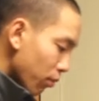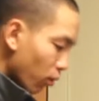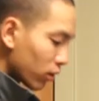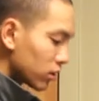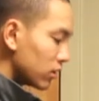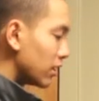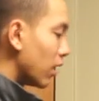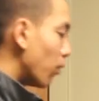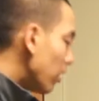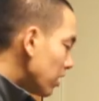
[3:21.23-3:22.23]
portion
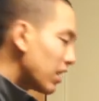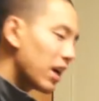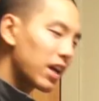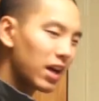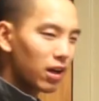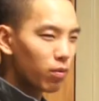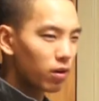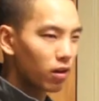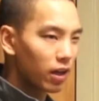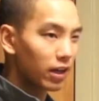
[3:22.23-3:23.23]
now, one thing I kind of
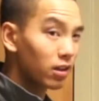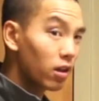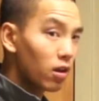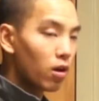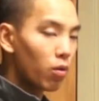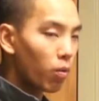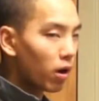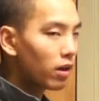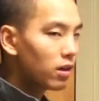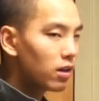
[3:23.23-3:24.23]
would have liked,
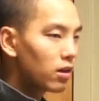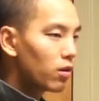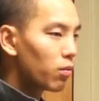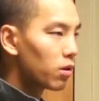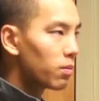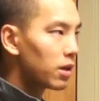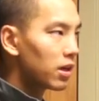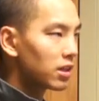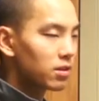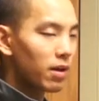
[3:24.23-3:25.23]
would have been
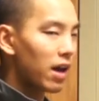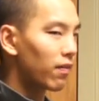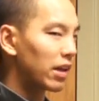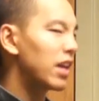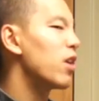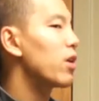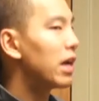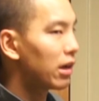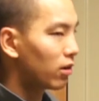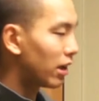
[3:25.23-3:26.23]
nice to have a carry
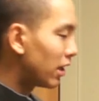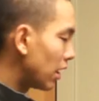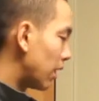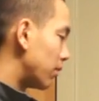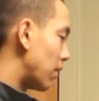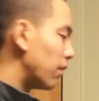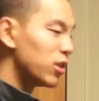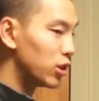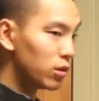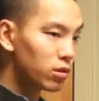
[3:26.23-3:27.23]
handle. I'm
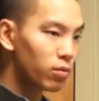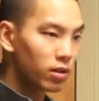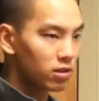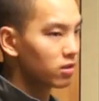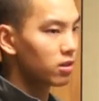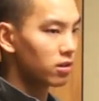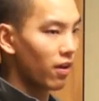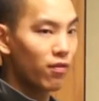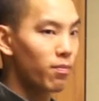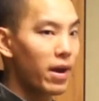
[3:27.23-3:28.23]
just used to it just because
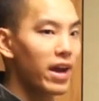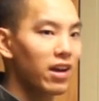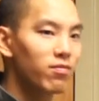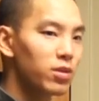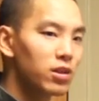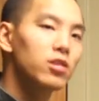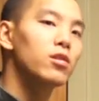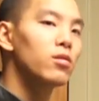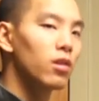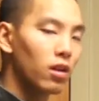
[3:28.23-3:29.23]
every bag I've been
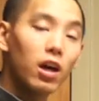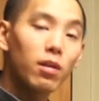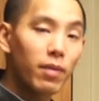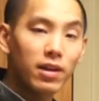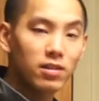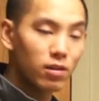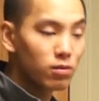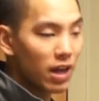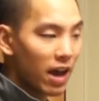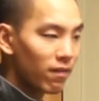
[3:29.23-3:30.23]
issued, and a lot of the bags I
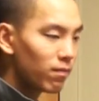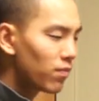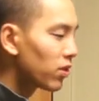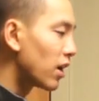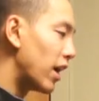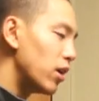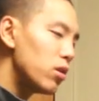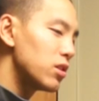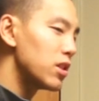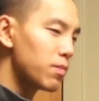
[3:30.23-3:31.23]
use have them. I
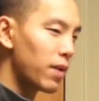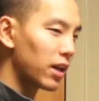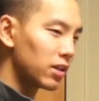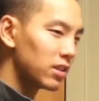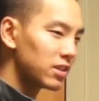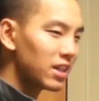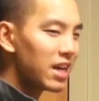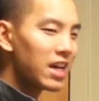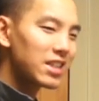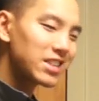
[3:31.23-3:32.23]
noticed this bag doesn't.
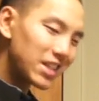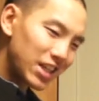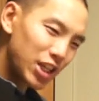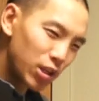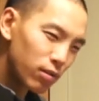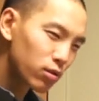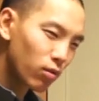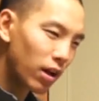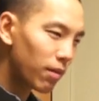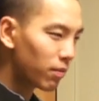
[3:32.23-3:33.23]
It's not a huge
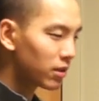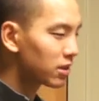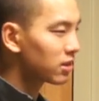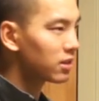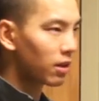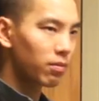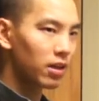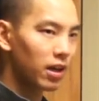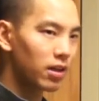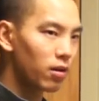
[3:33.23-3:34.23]
gripe, but just
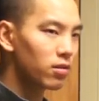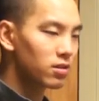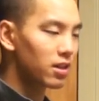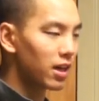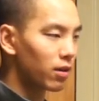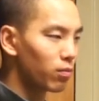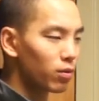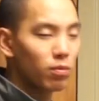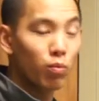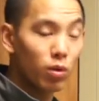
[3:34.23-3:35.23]
something I noticed that
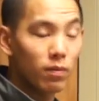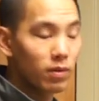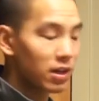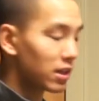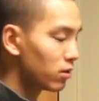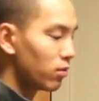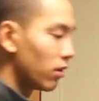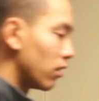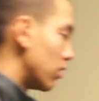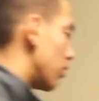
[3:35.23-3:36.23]
would have been nice to
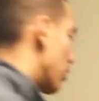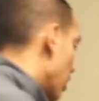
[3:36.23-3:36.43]
include.